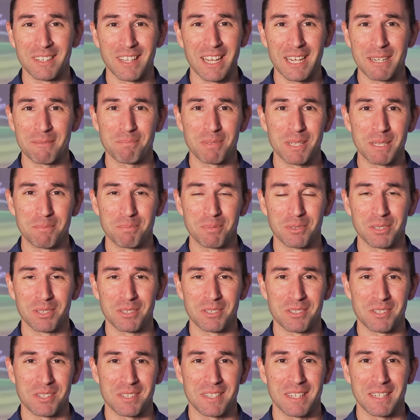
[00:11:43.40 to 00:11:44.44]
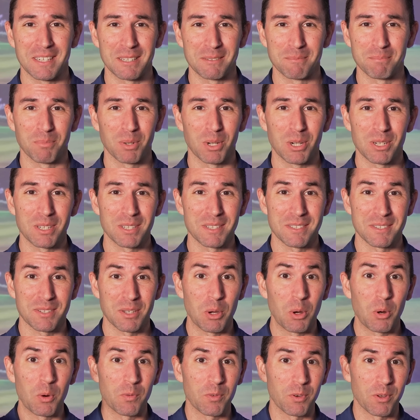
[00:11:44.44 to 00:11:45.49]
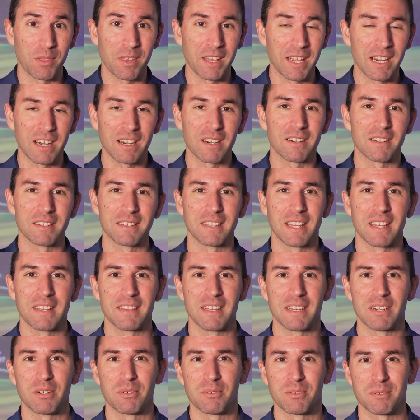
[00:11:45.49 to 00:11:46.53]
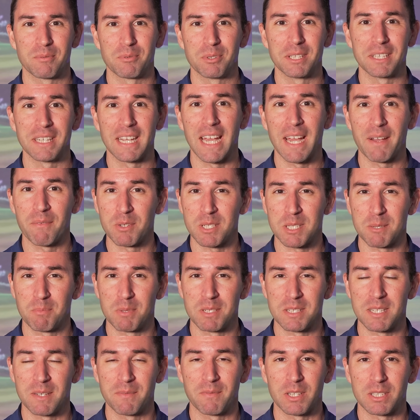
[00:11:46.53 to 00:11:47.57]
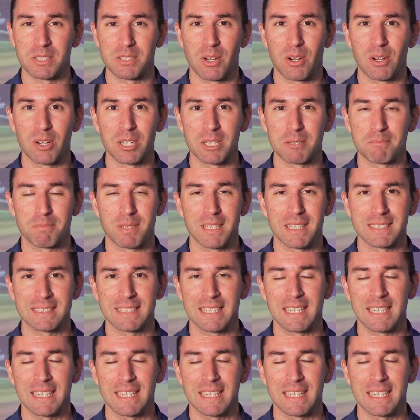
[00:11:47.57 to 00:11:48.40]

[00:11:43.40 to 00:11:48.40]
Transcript: lot of people are just hitting balls over there and they don't really have a specific target picked